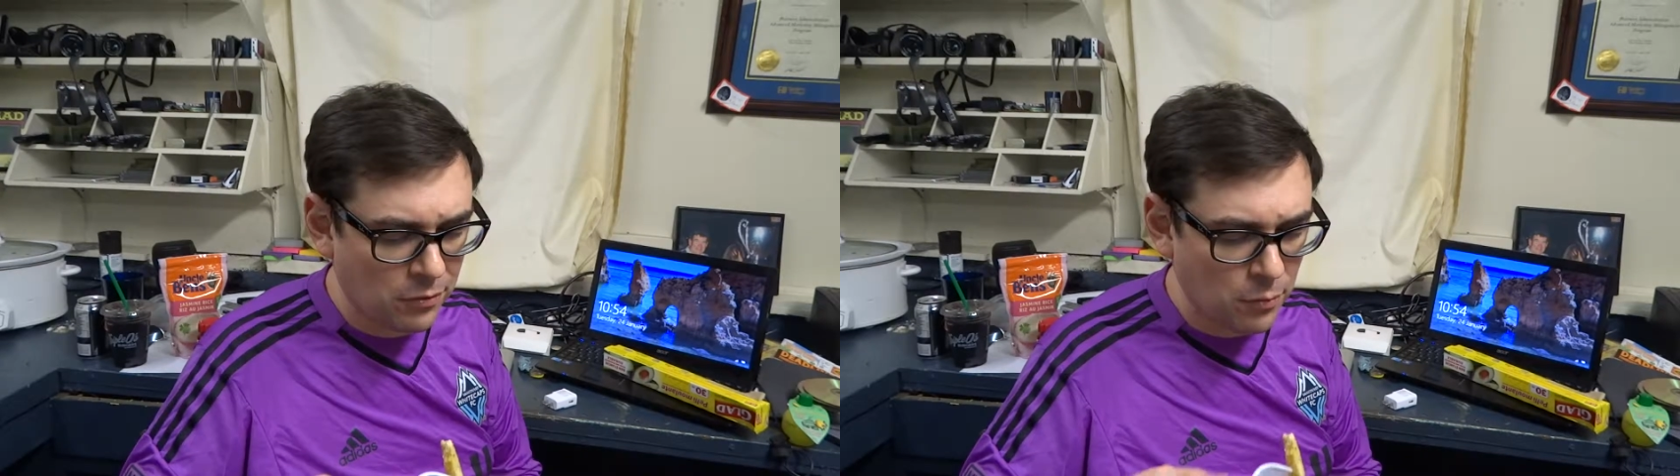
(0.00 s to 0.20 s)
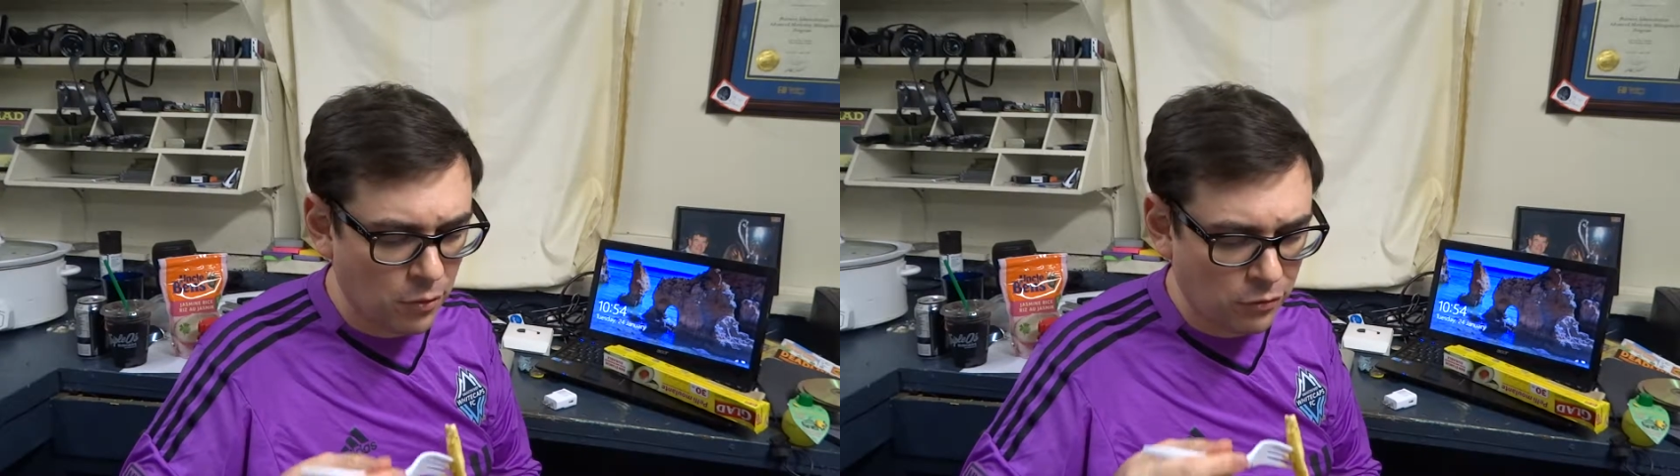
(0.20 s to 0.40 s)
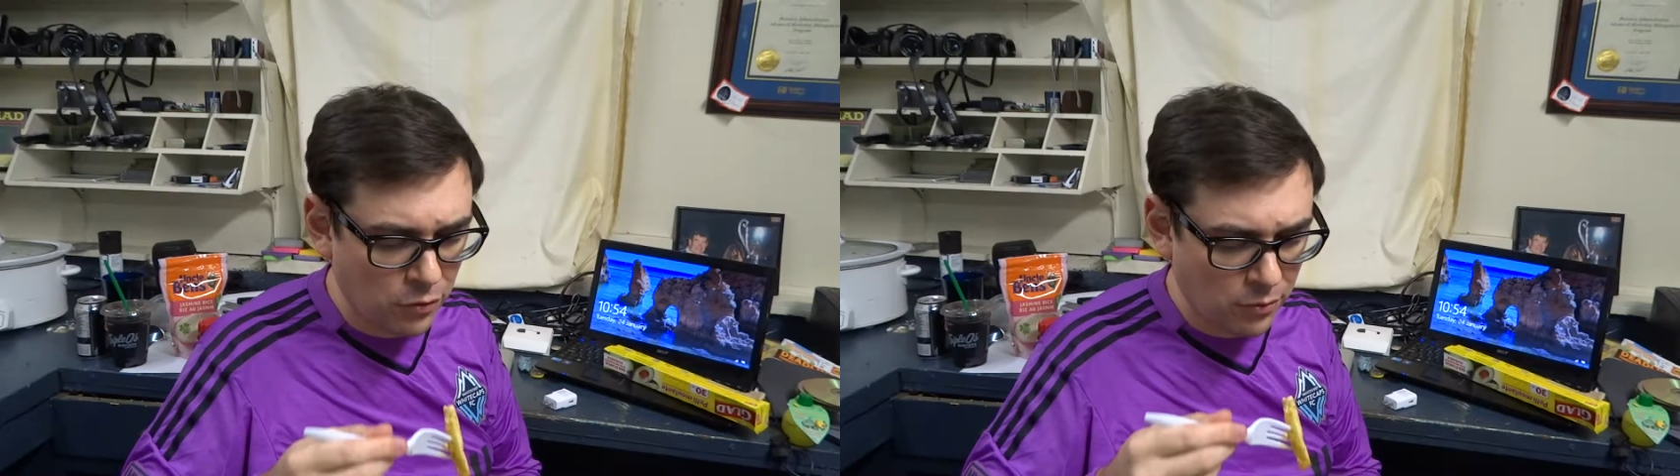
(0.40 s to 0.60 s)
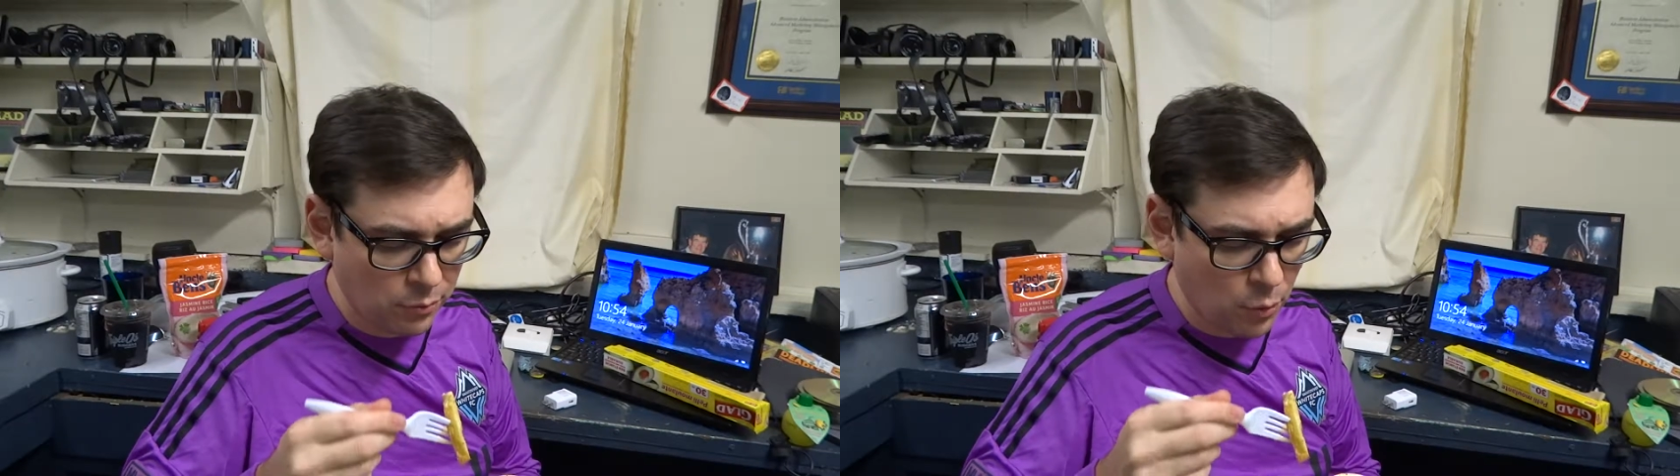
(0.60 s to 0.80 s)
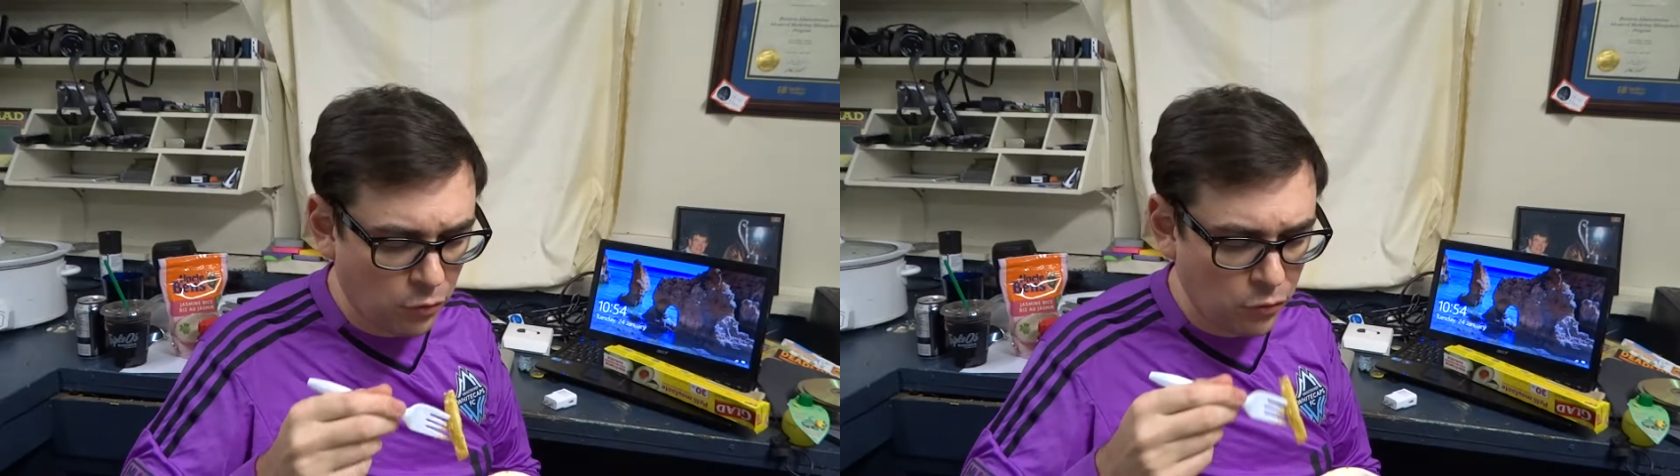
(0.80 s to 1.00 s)
is more
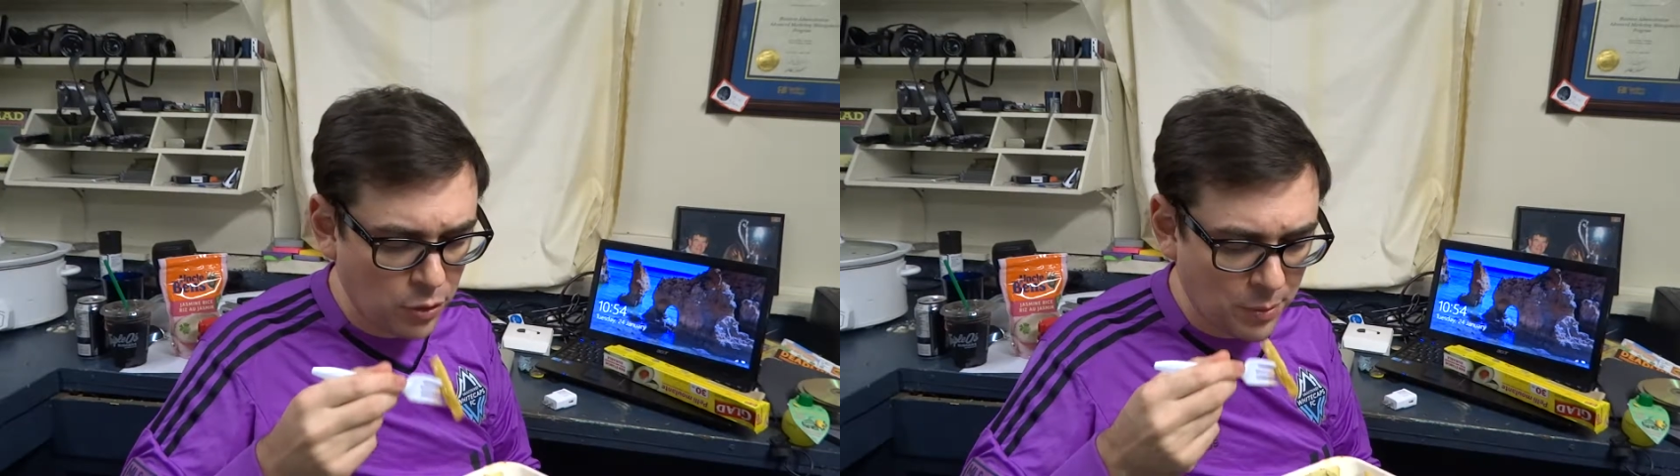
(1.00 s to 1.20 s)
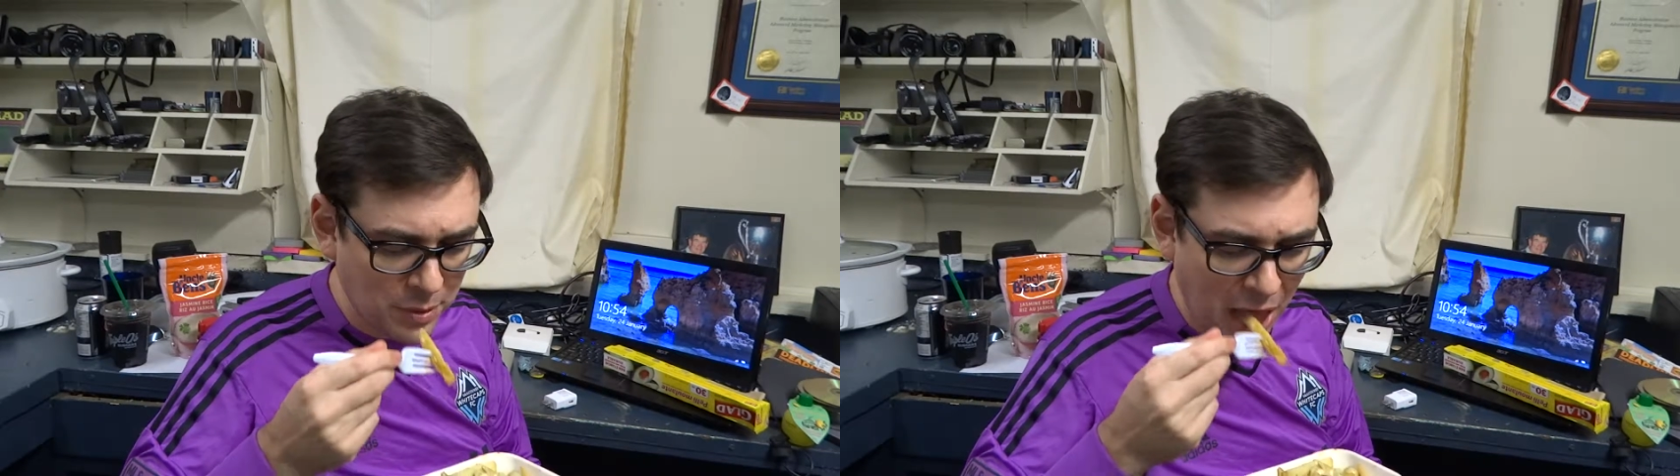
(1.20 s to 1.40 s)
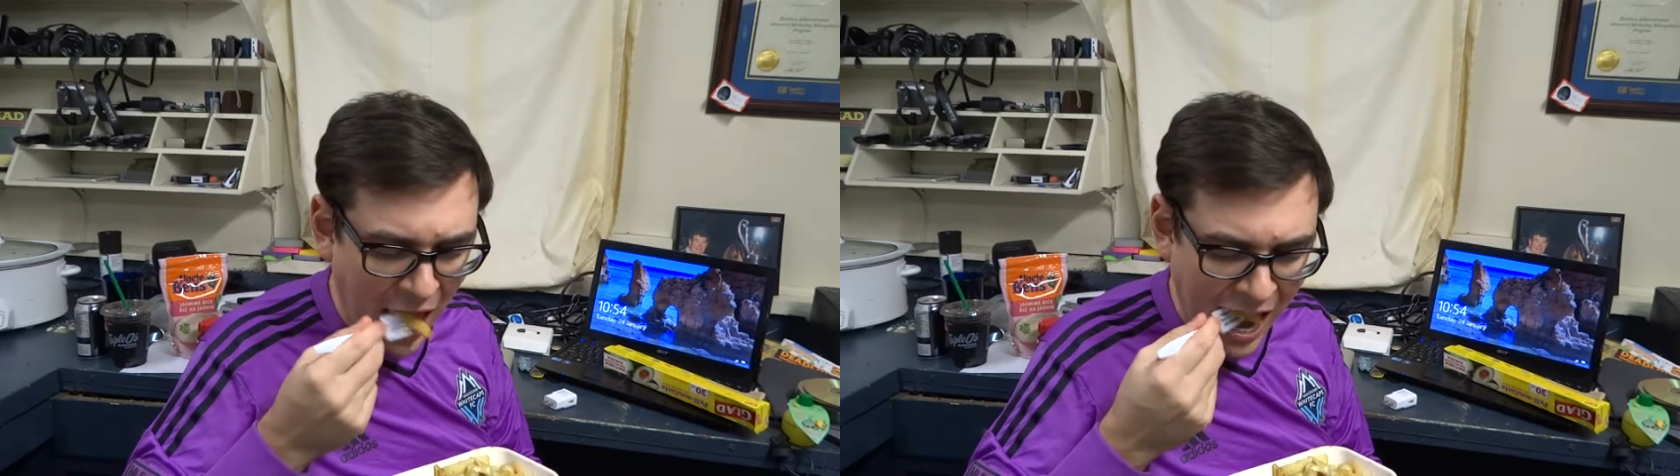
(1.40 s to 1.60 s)
suitable.